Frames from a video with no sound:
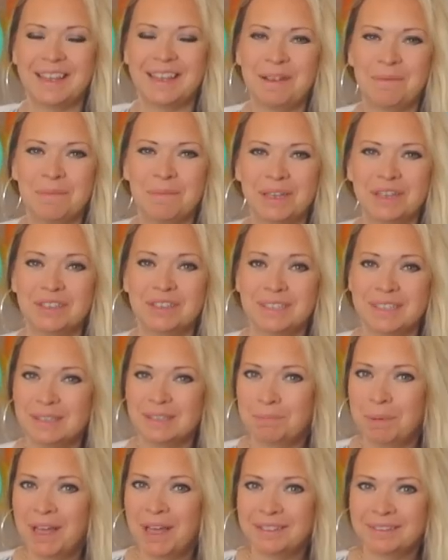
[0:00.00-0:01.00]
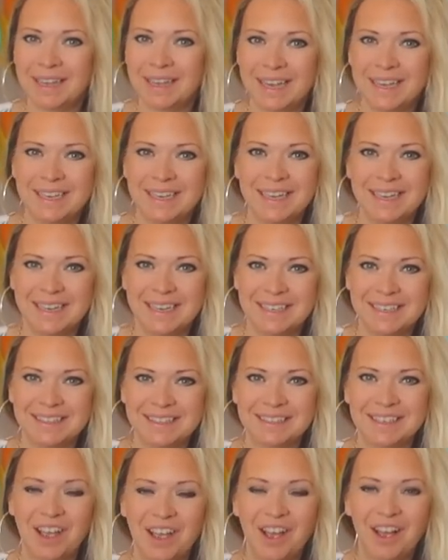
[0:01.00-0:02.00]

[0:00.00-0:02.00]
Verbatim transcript: theme, because his birthday is